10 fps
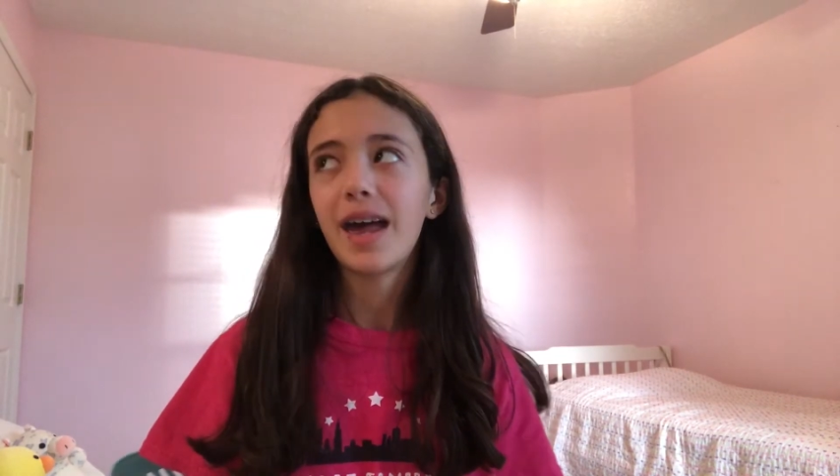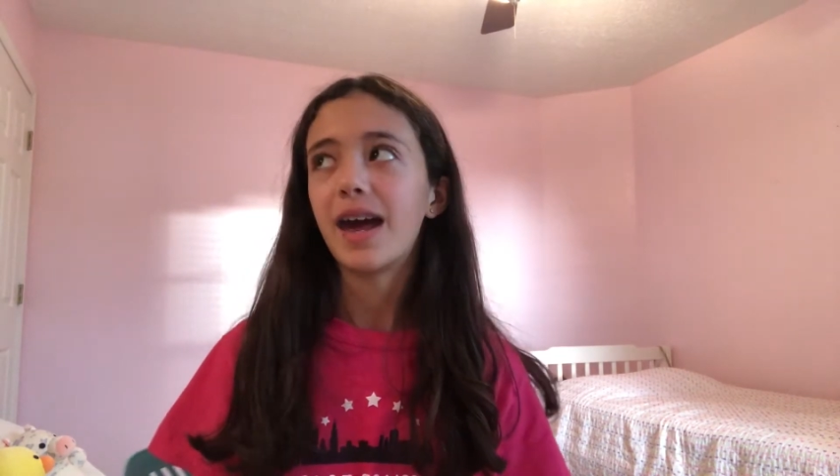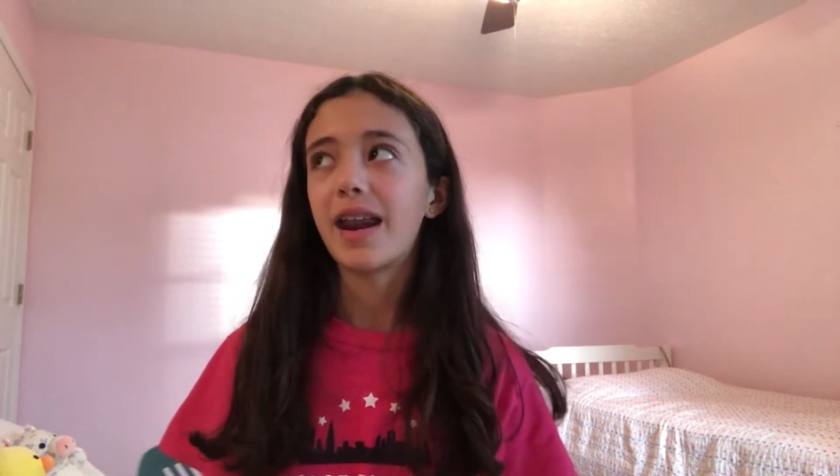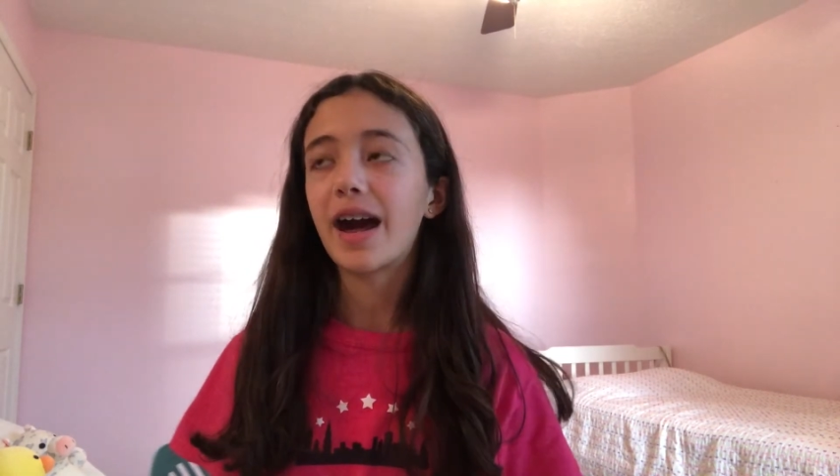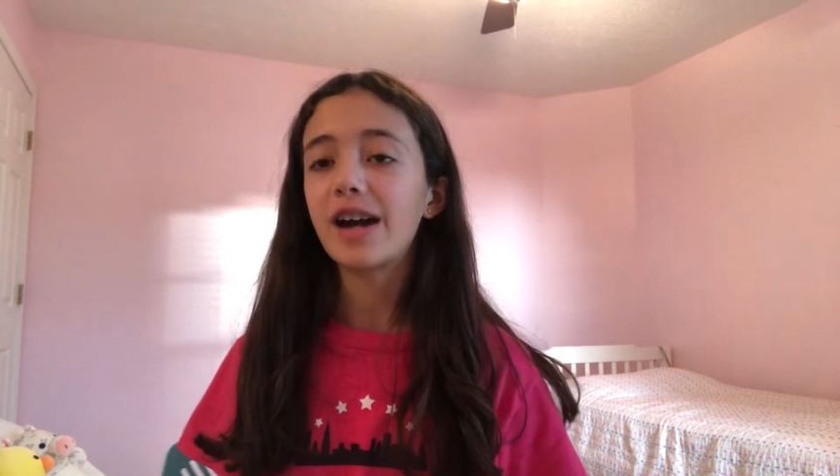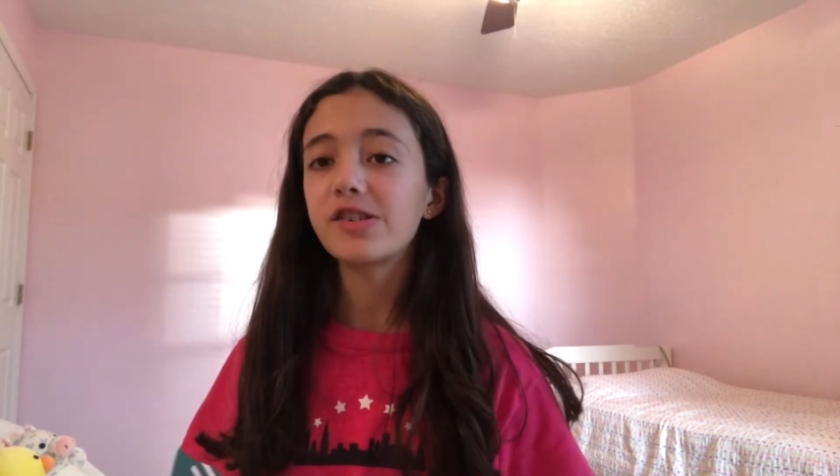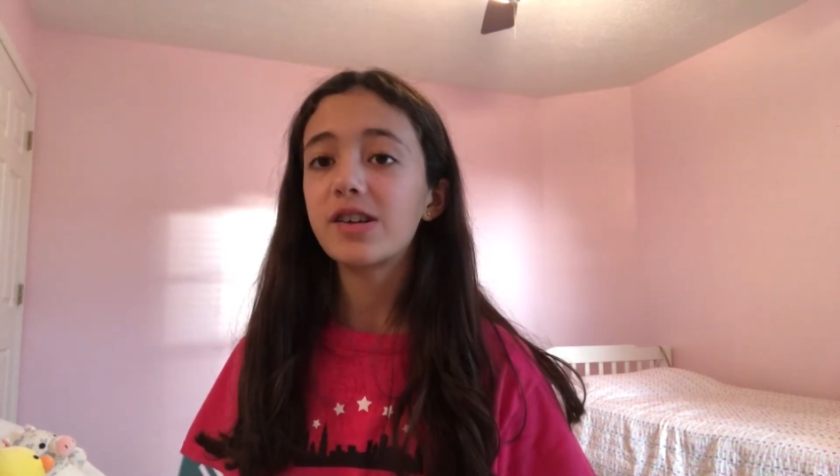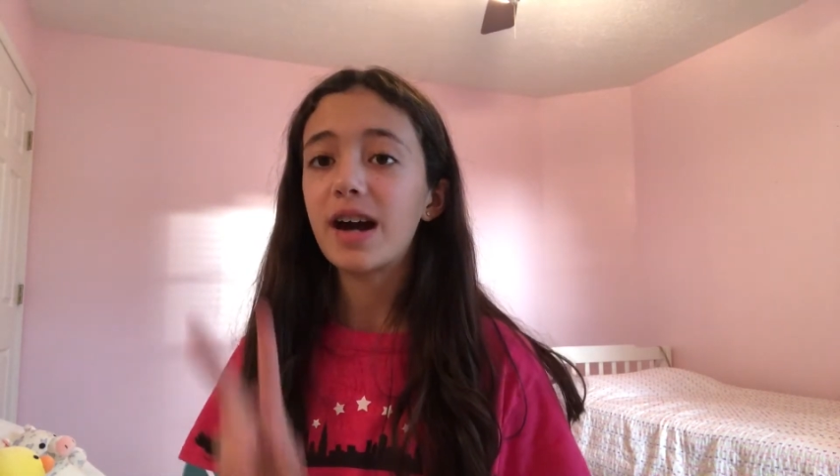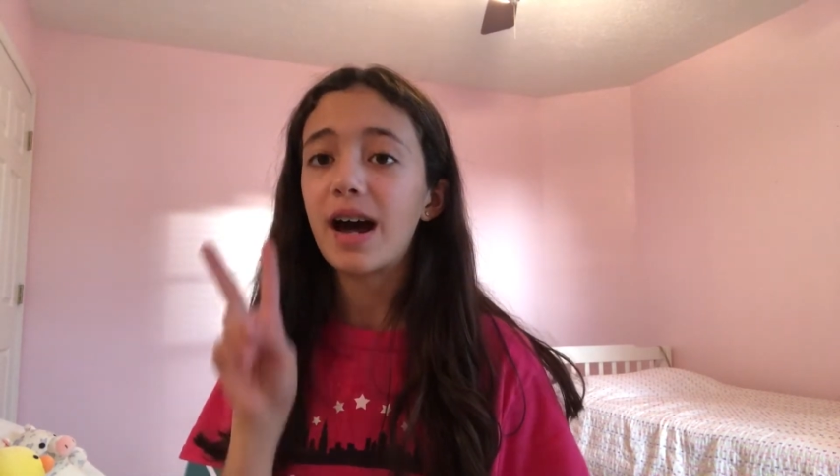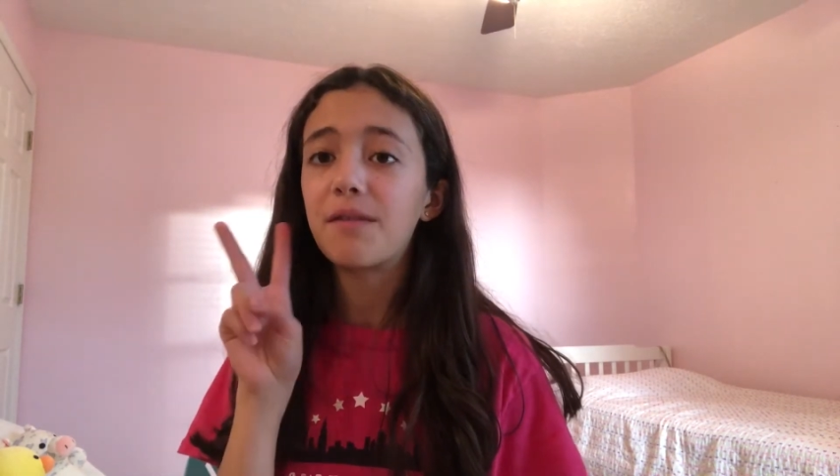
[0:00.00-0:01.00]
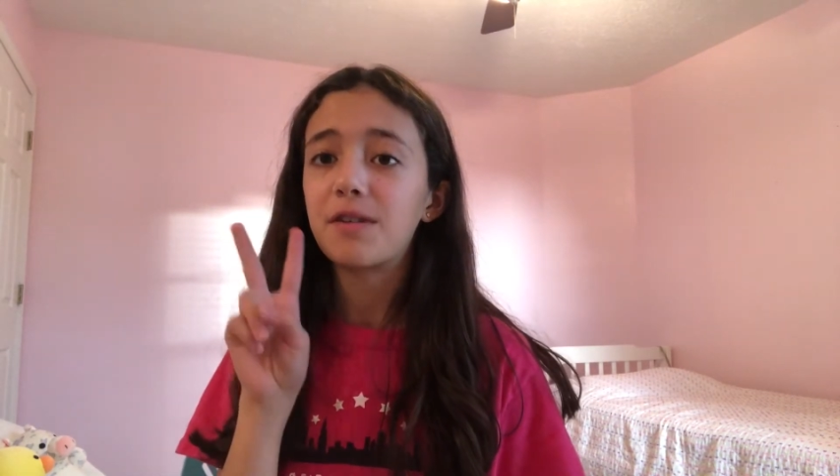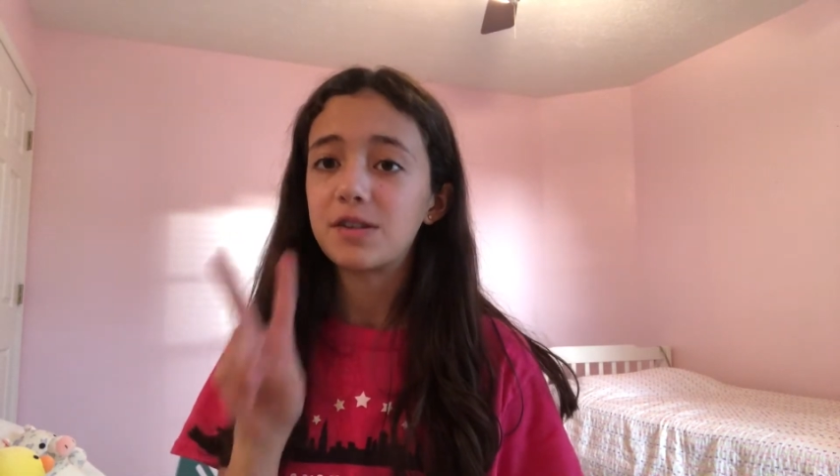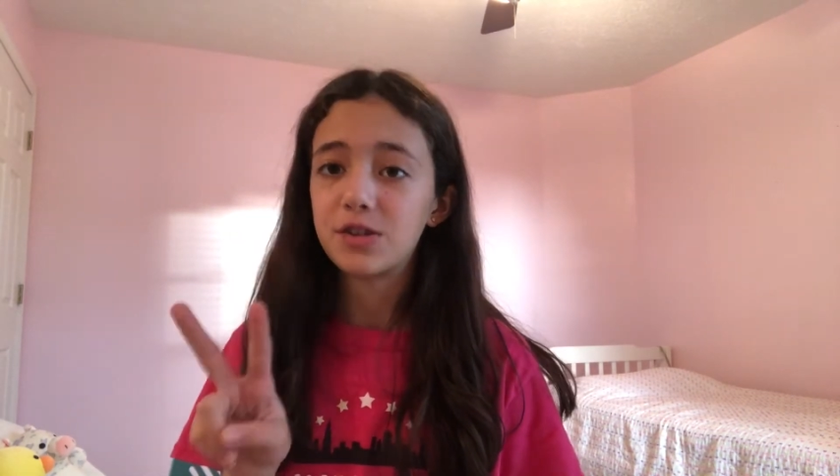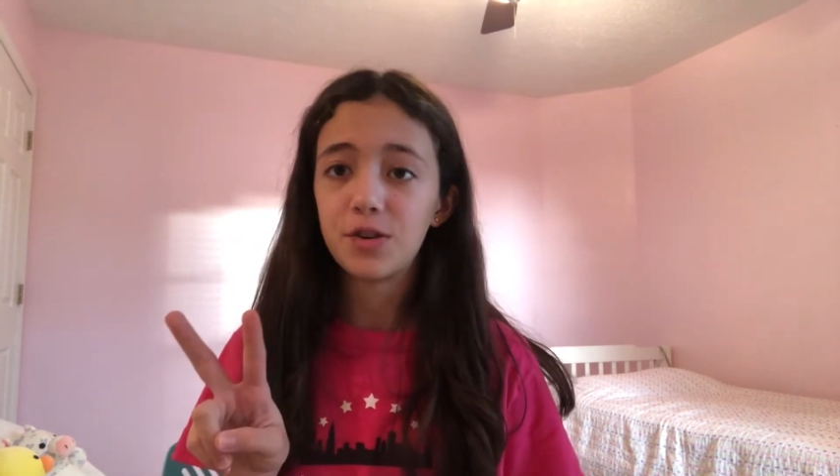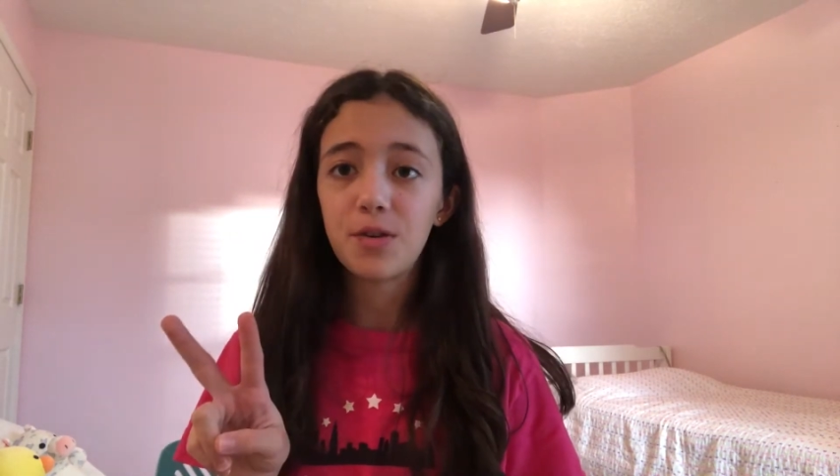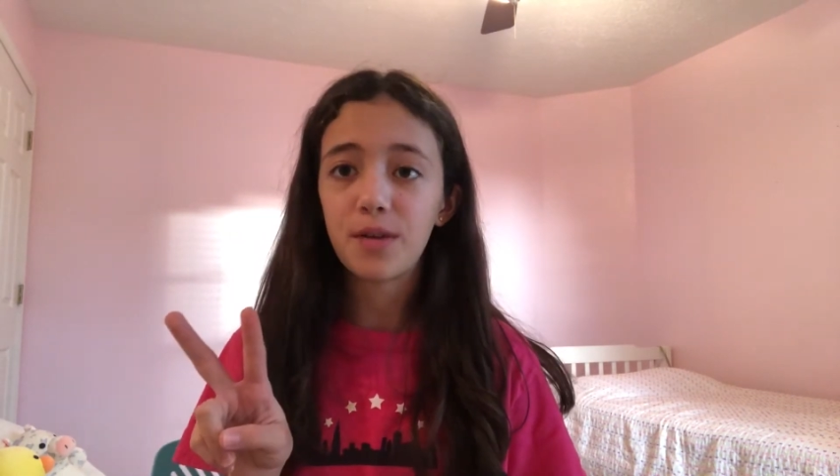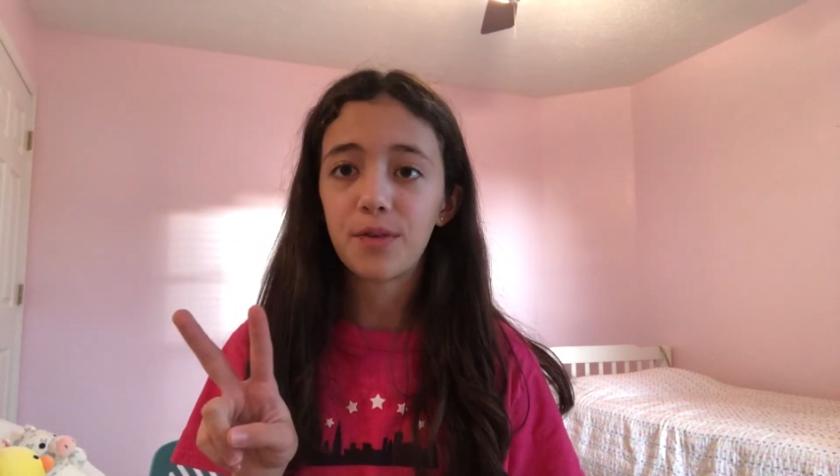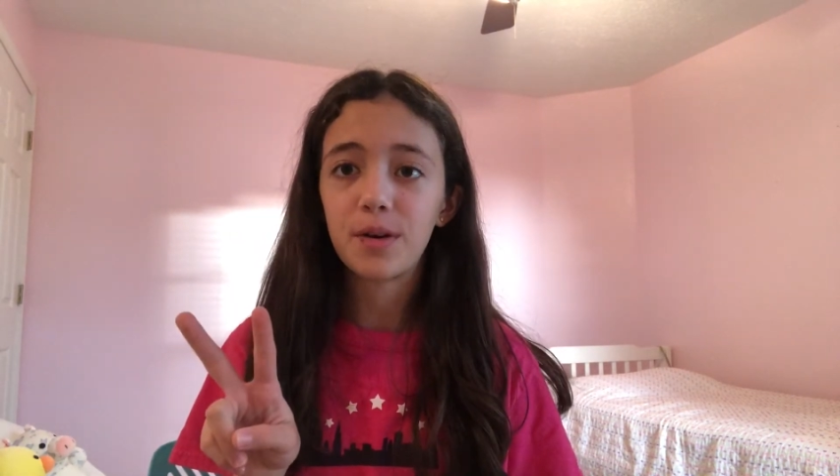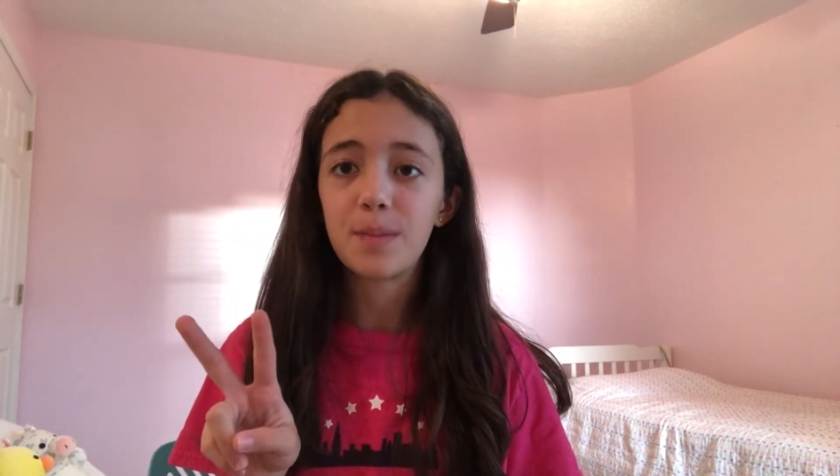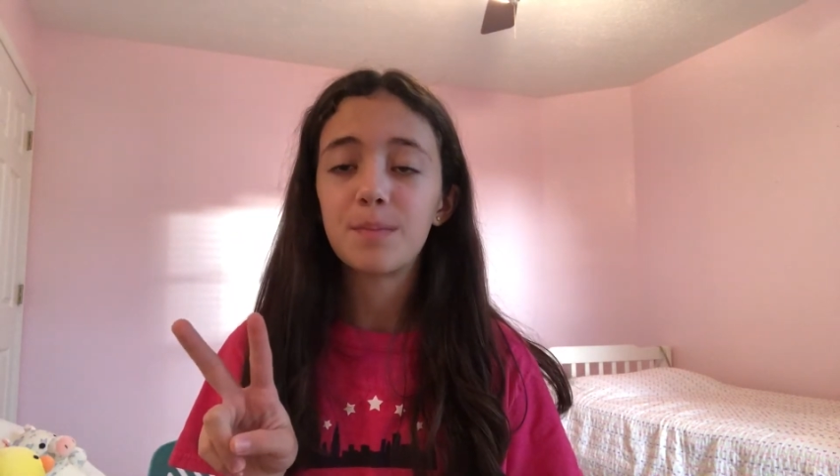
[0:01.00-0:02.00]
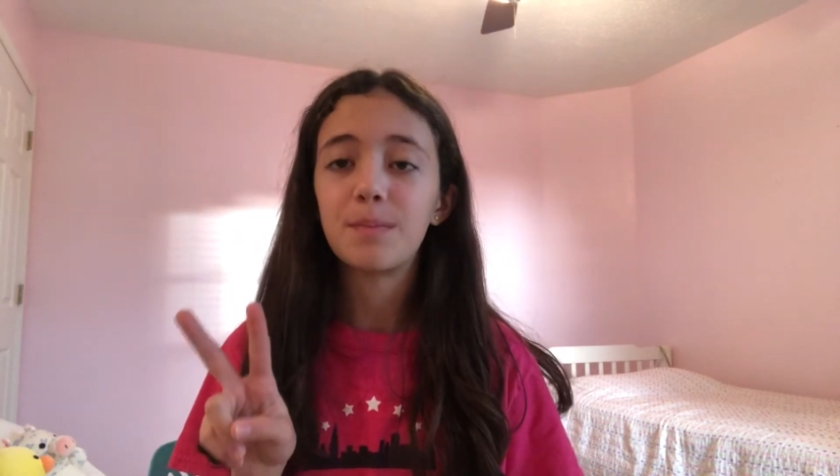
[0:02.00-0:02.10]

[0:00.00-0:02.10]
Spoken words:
and I actually have two different